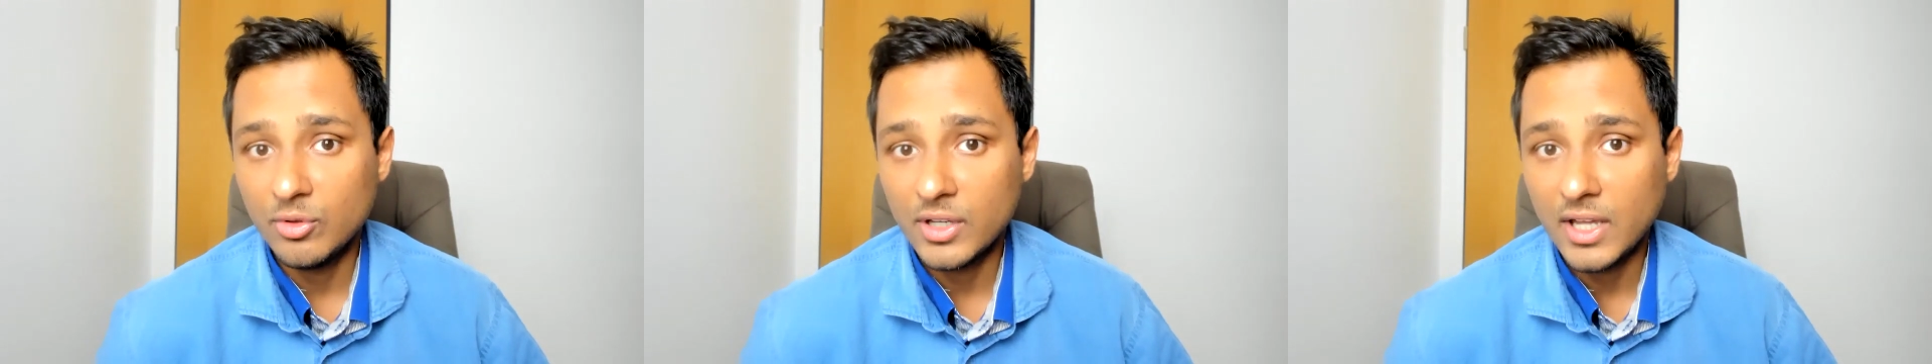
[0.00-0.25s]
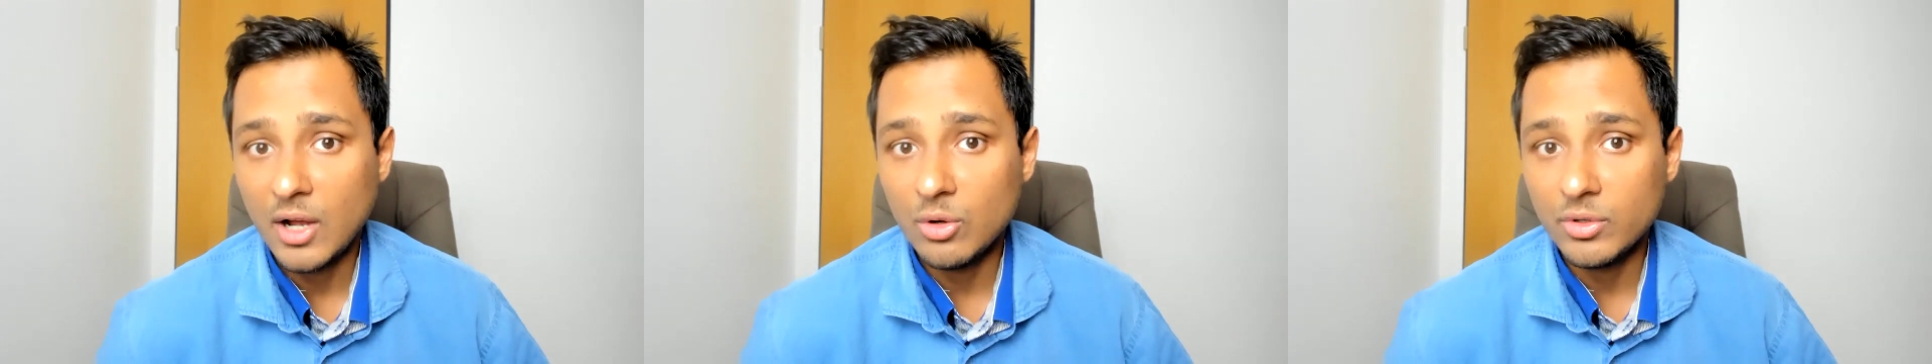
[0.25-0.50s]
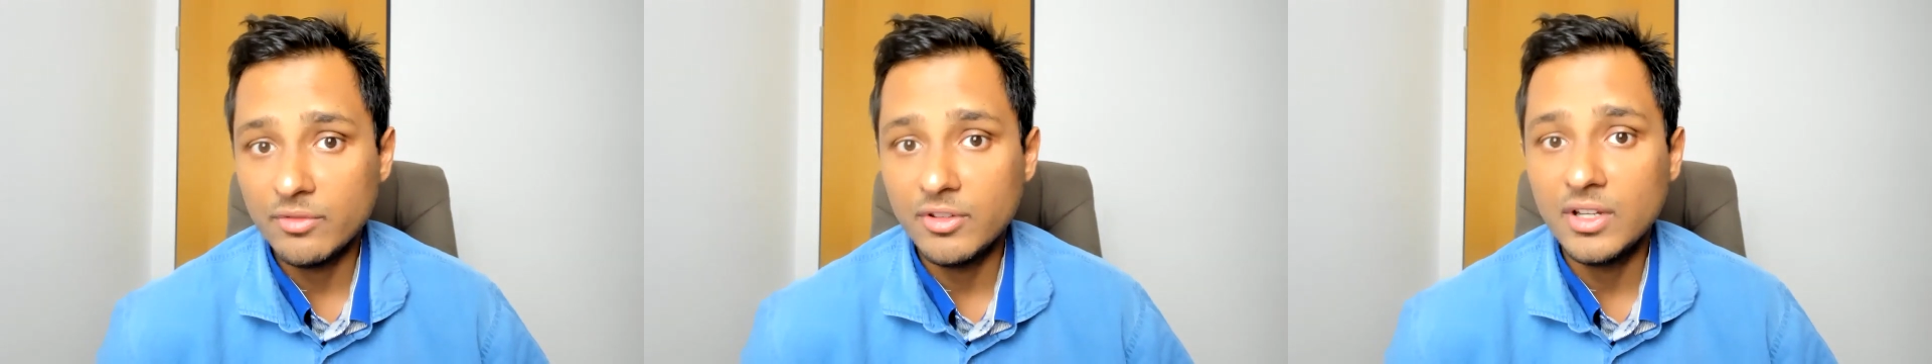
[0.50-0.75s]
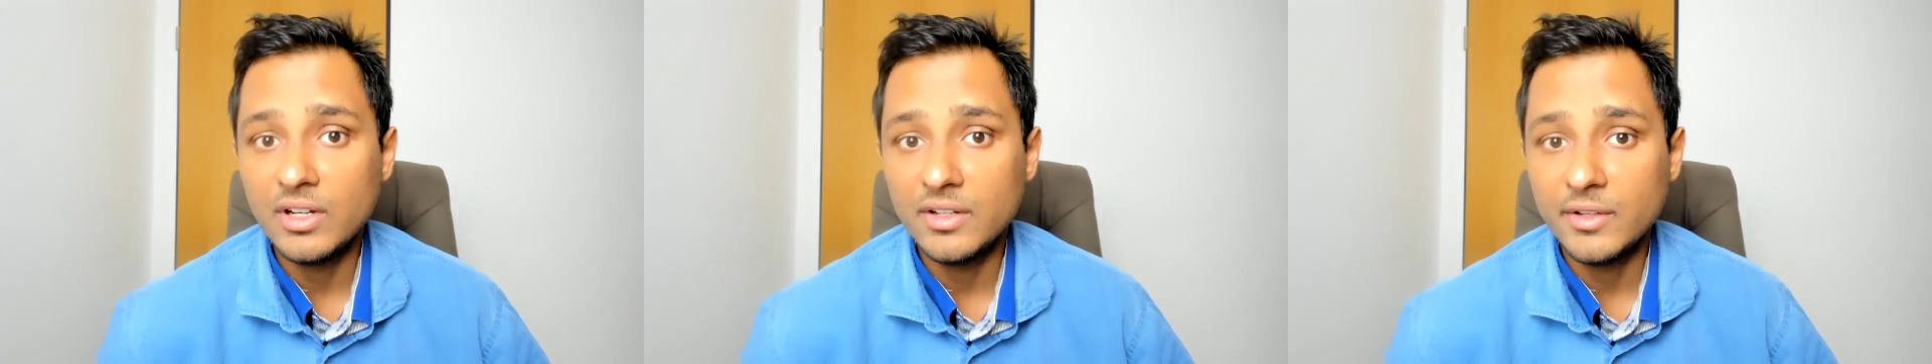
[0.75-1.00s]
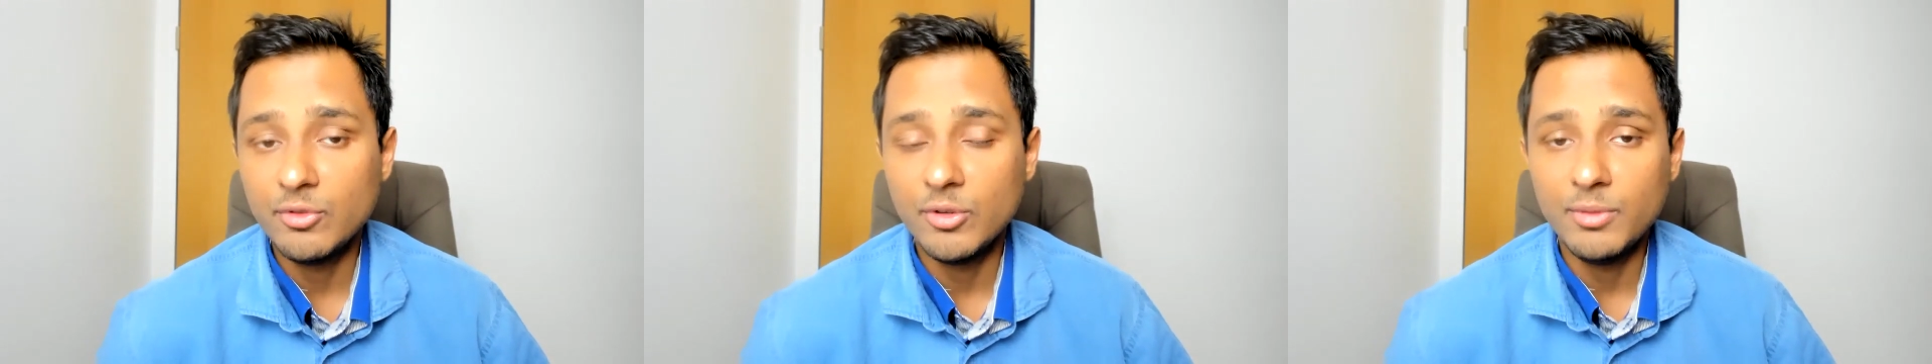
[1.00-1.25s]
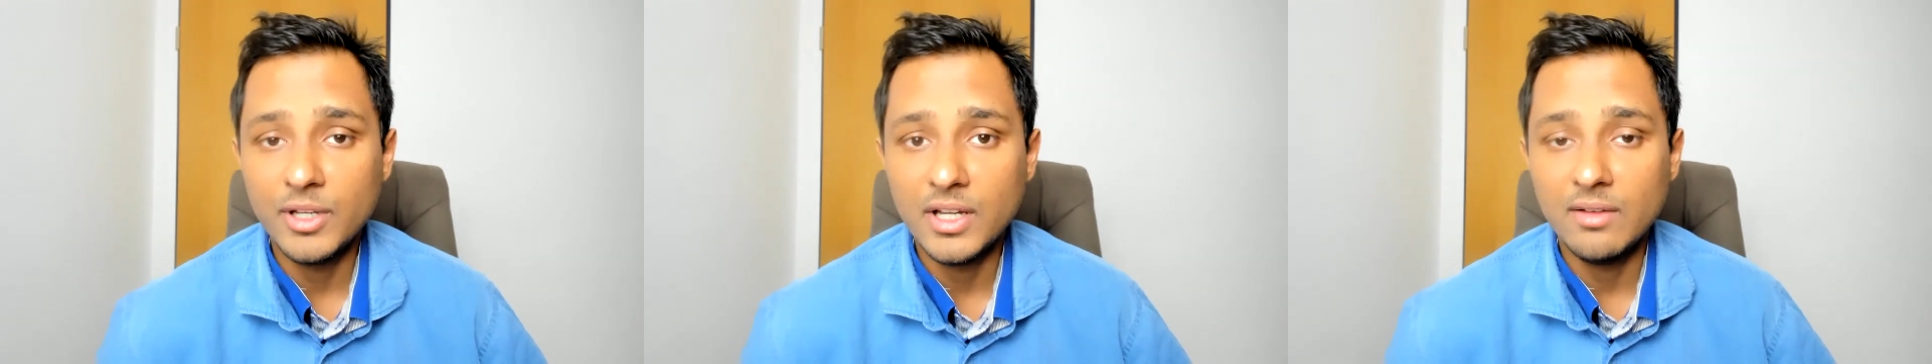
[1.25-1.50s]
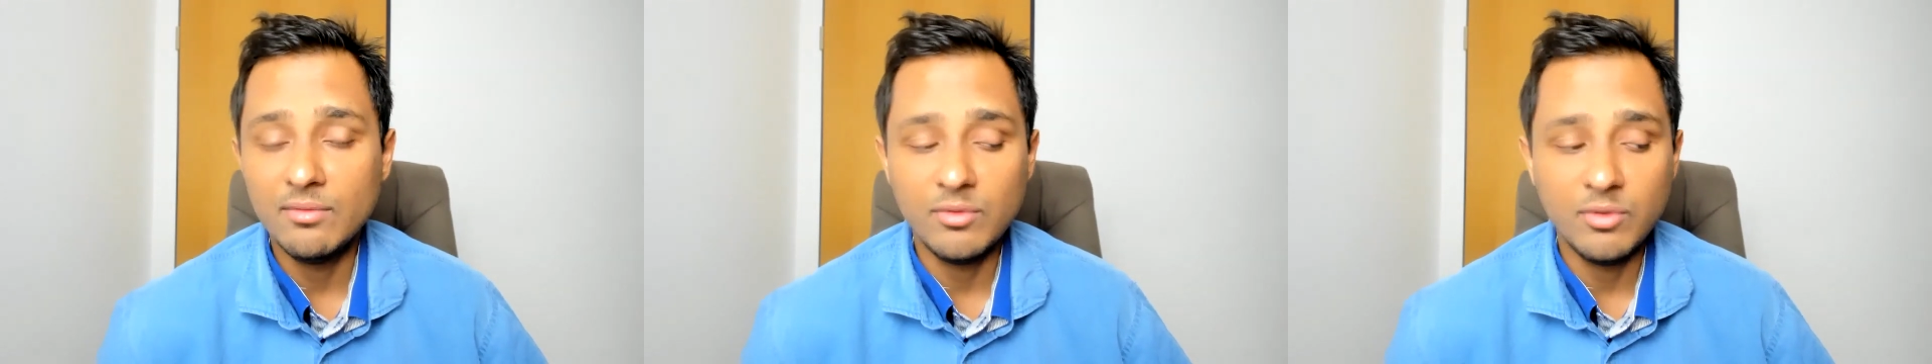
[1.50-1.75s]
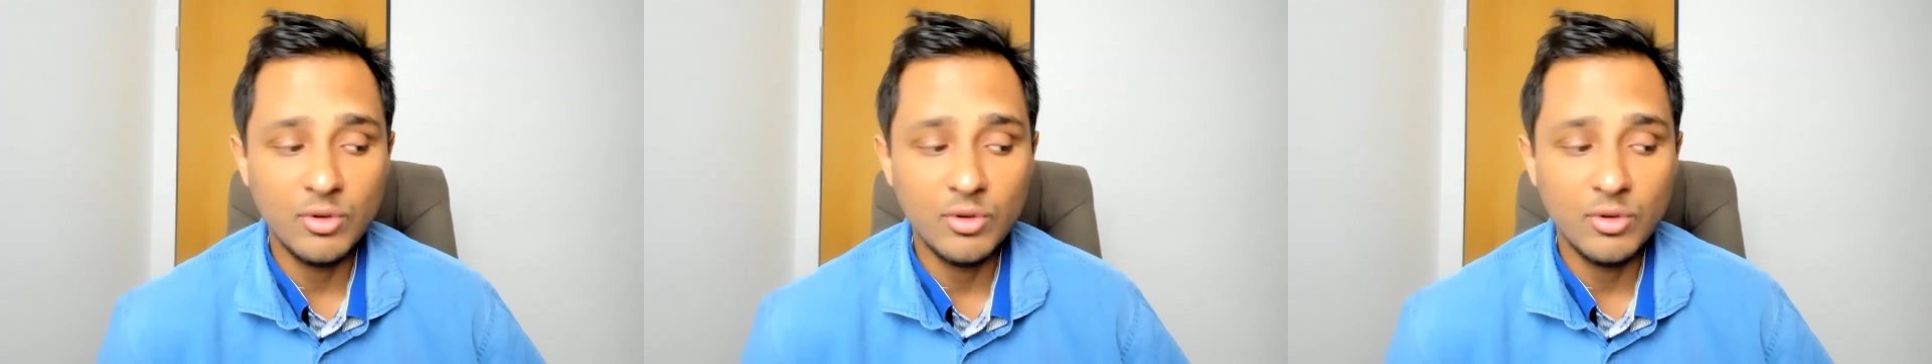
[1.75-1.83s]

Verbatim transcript: okay how difficult it will become